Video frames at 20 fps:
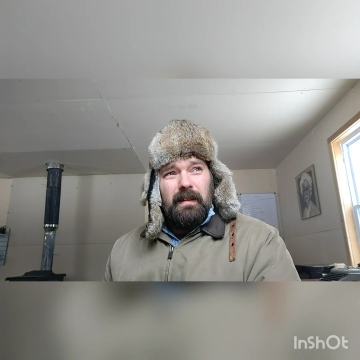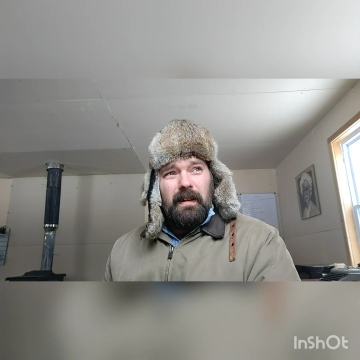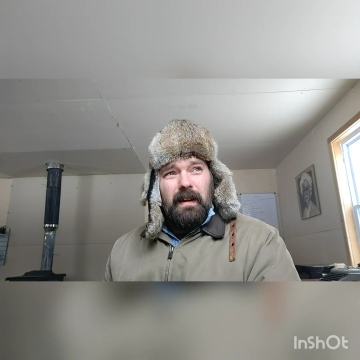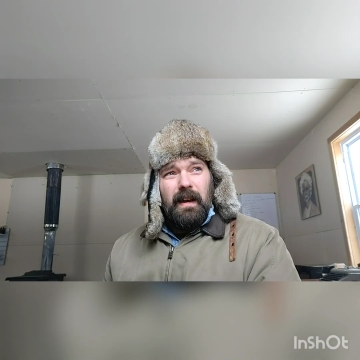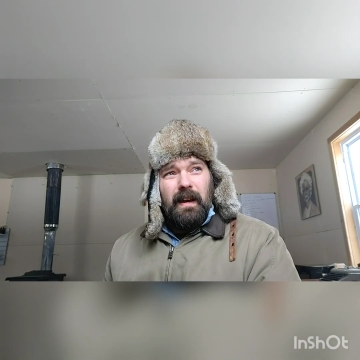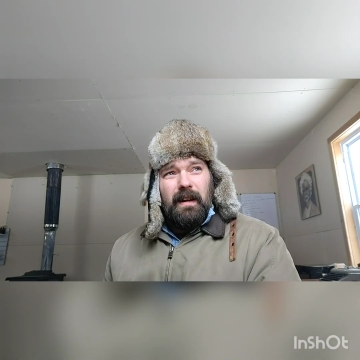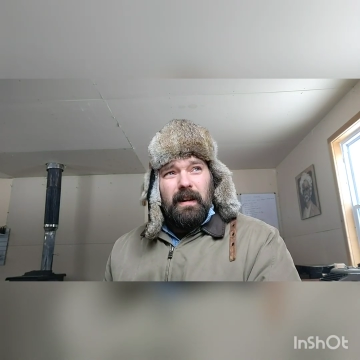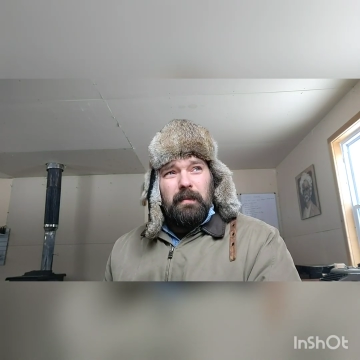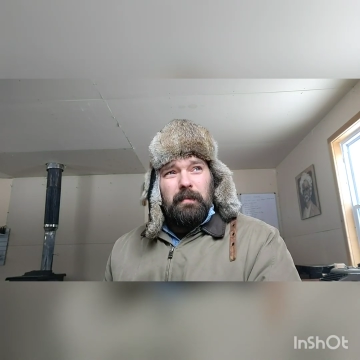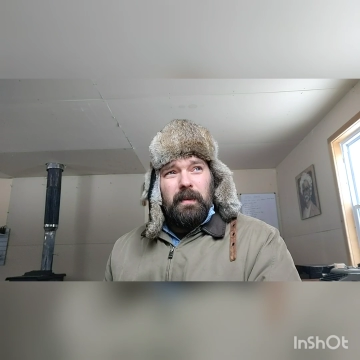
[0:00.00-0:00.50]

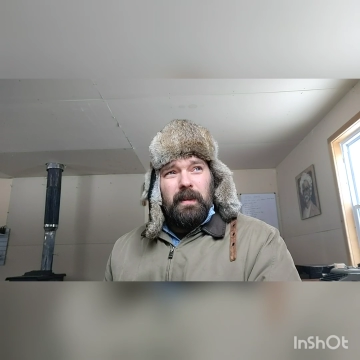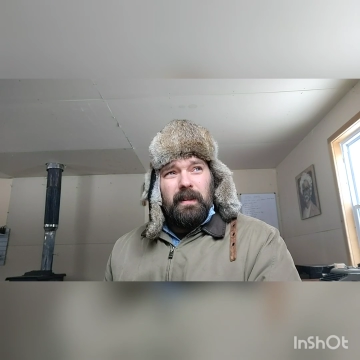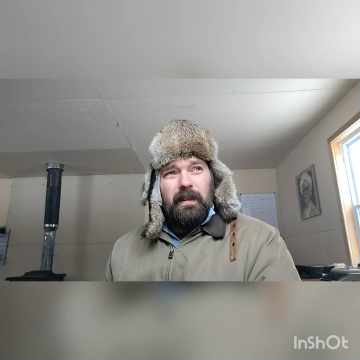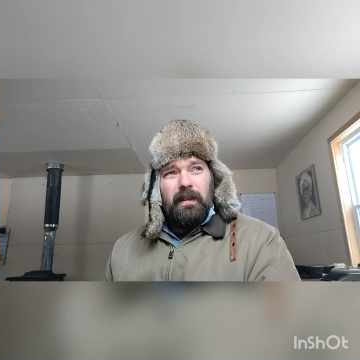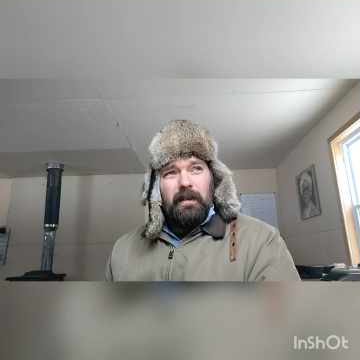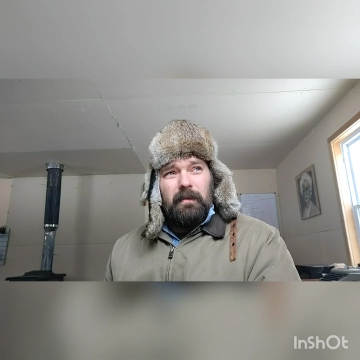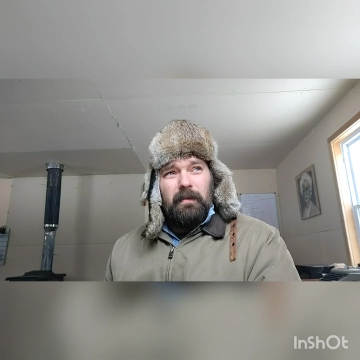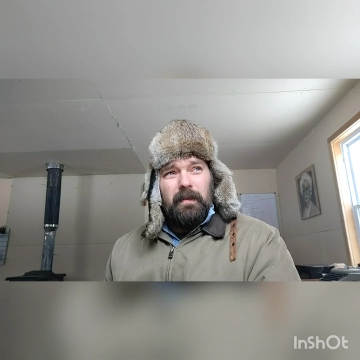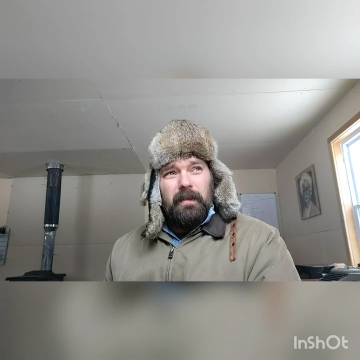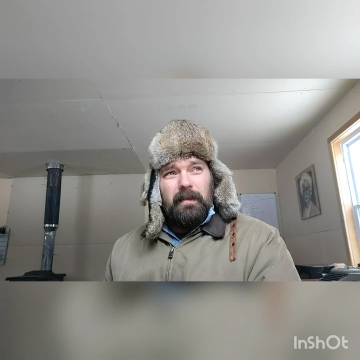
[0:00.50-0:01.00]
Anybody
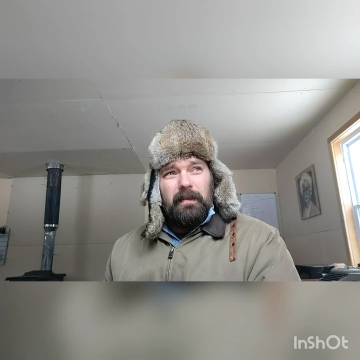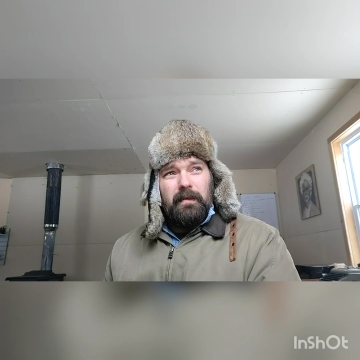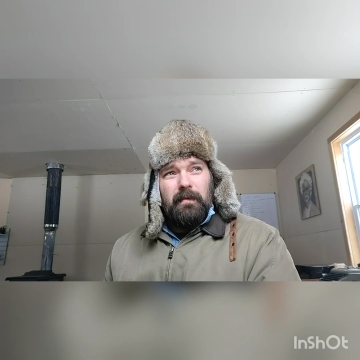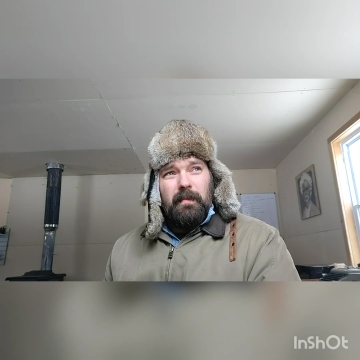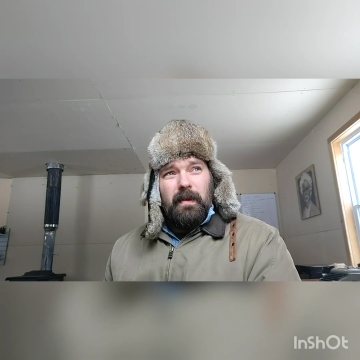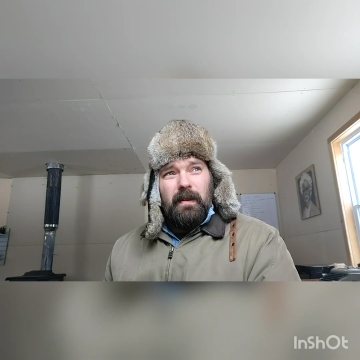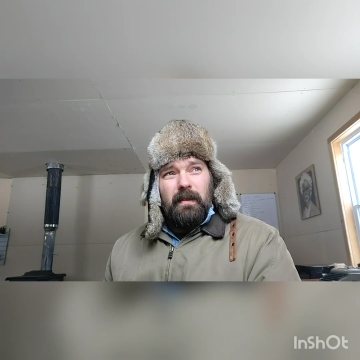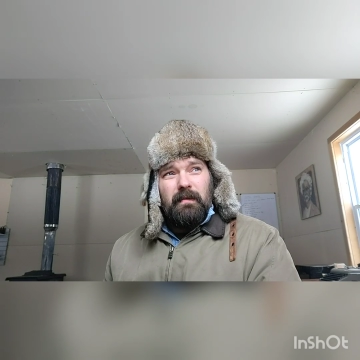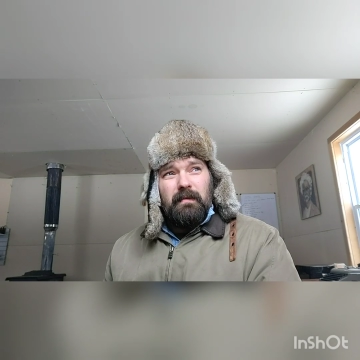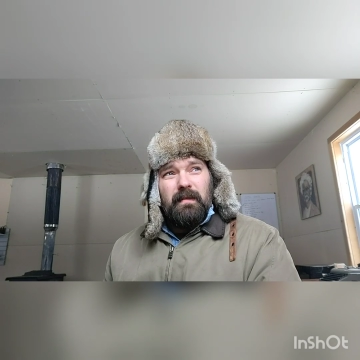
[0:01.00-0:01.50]
could really do
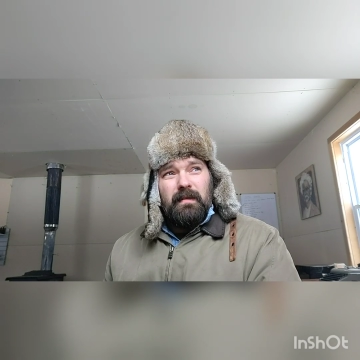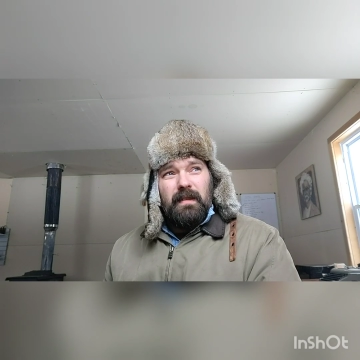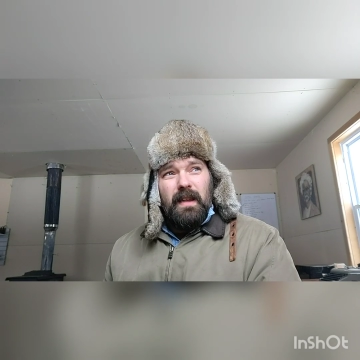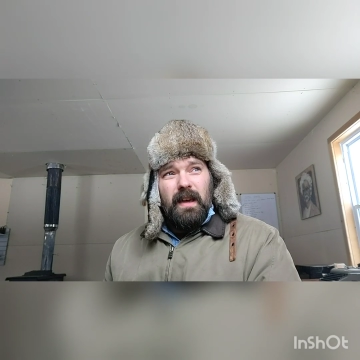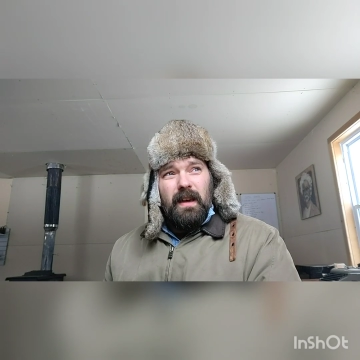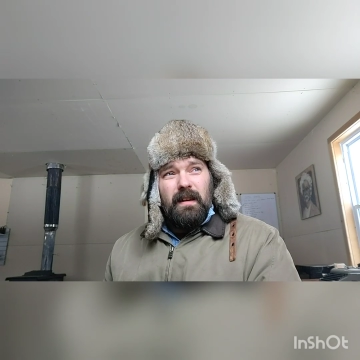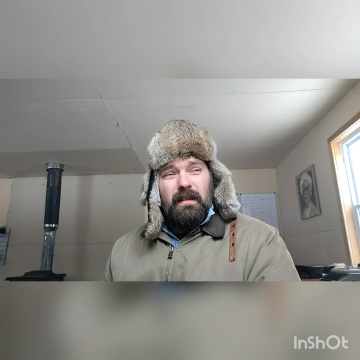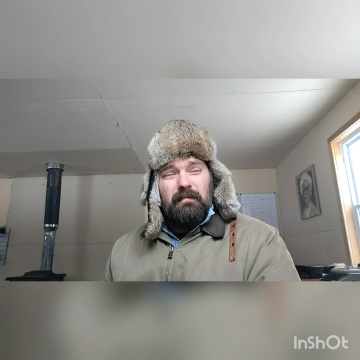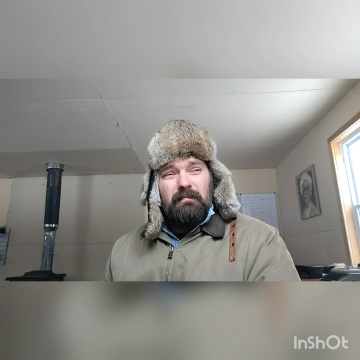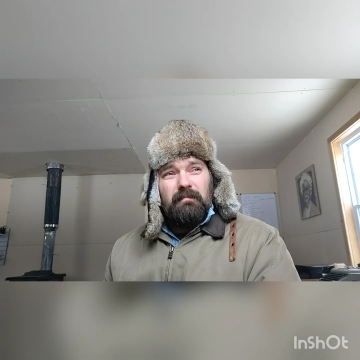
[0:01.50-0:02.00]
better than
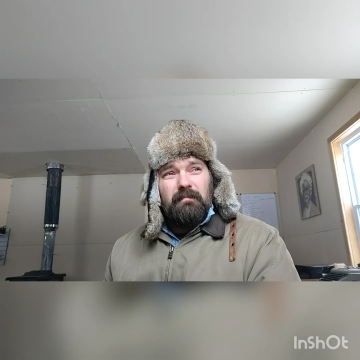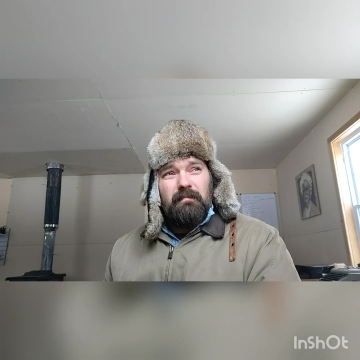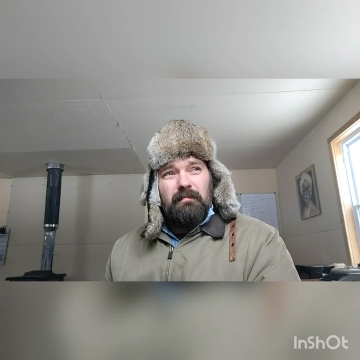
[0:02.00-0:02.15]
that.